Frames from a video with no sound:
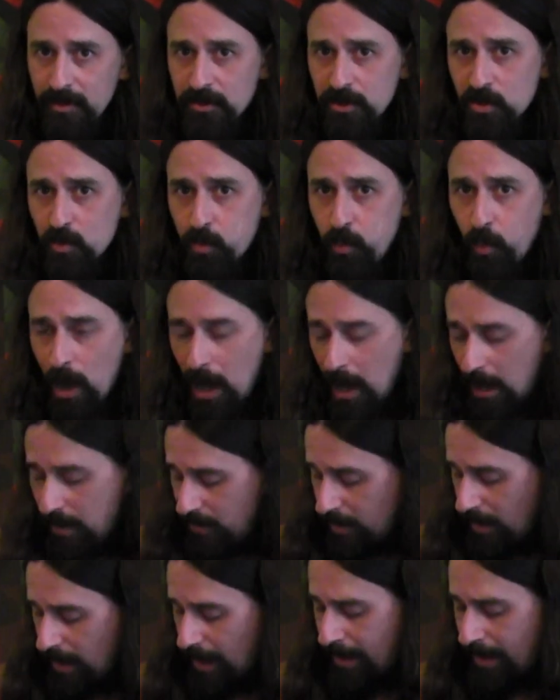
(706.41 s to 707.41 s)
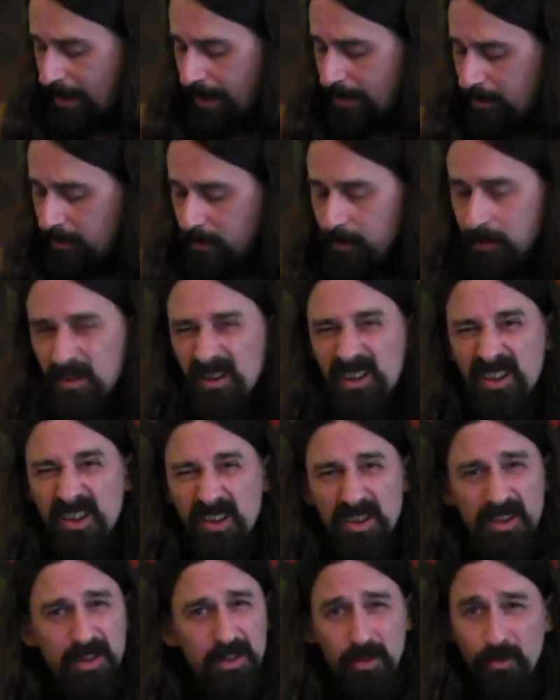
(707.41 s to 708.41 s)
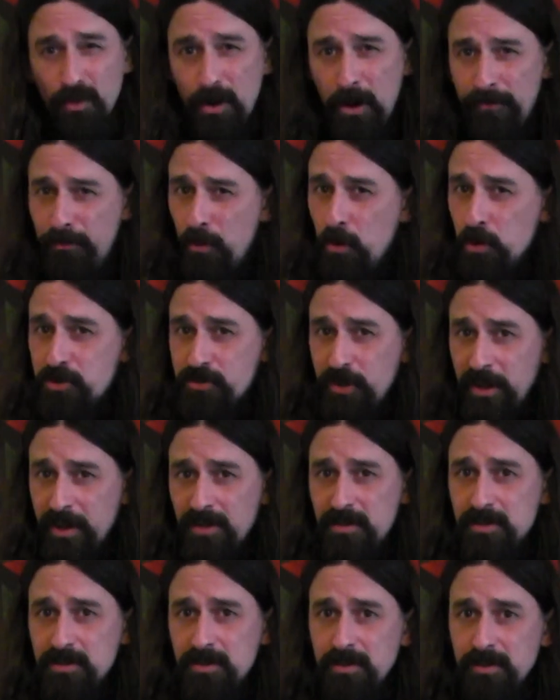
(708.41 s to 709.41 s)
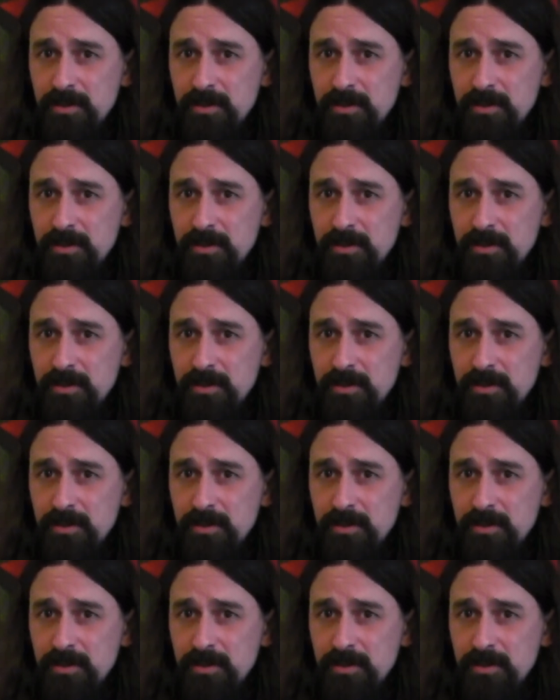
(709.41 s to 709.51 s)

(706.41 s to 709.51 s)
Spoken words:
Just 1 and then 3 or 4 strings.